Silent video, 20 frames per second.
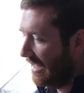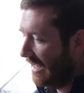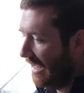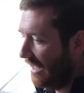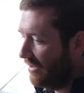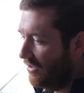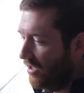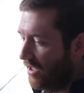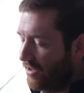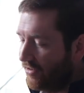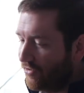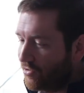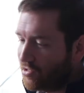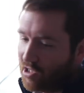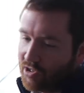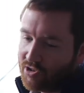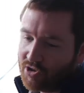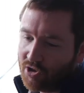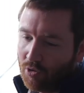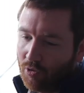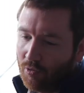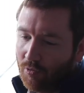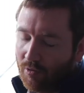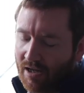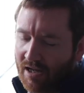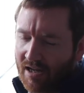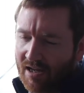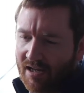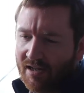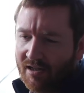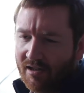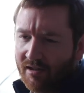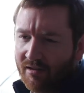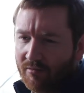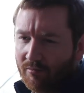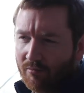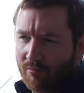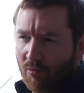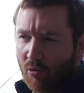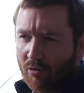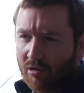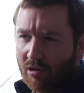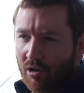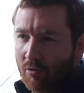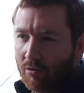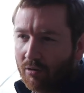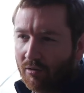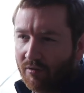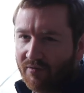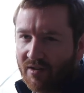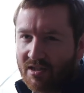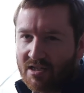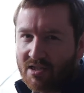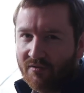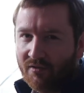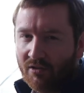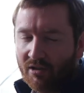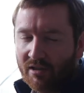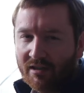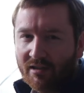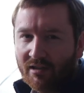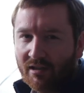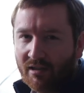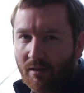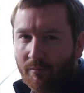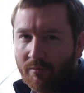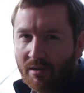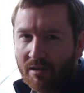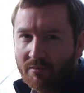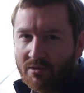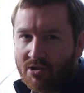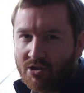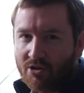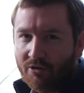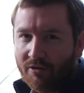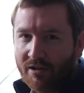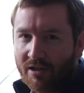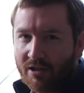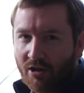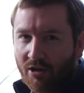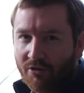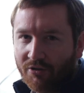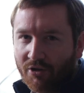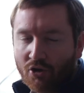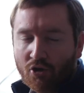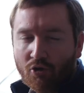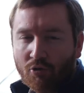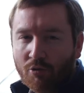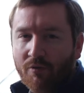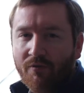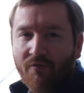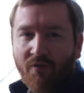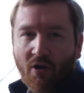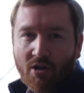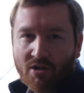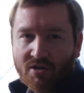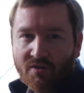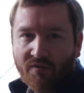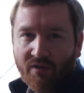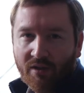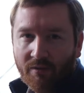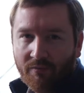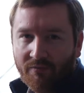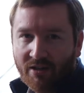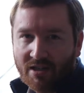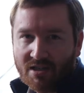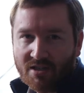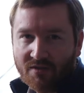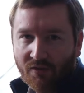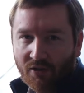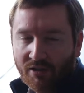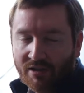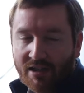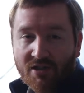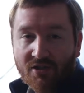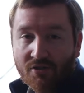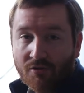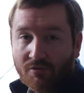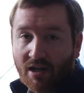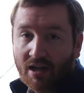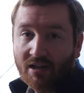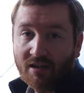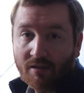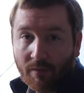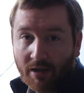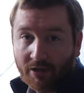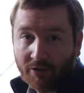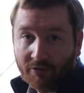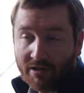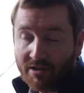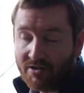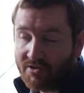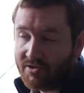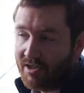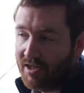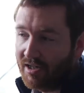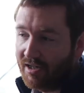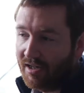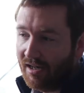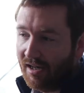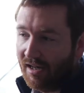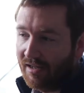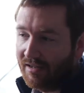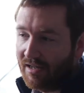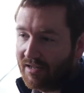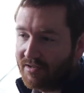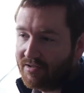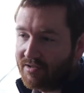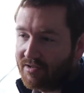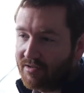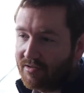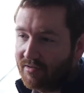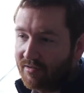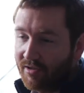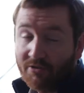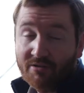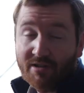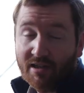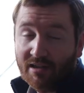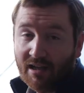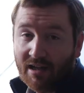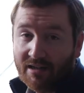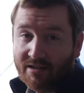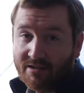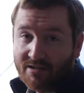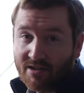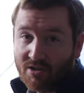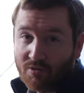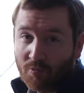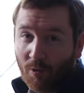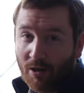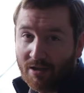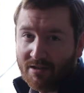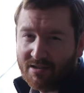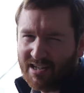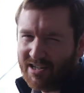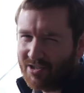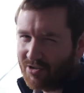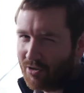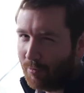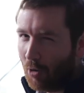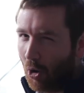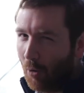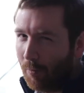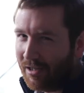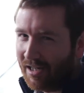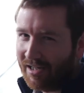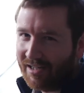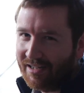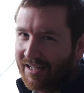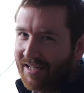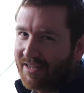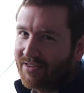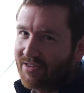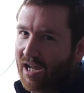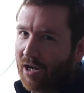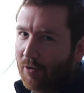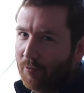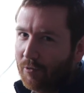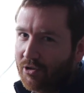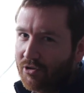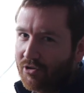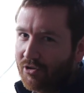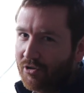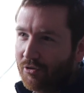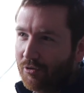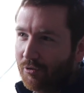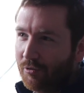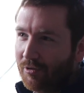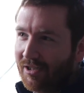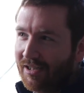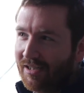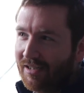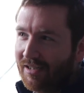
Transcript: And then there's also a more local festival in Columbia, Missouri called the True False Film Festival, and they do documentaries. And their deadline is this Wednesday, so I'm hoping I can hit that one too.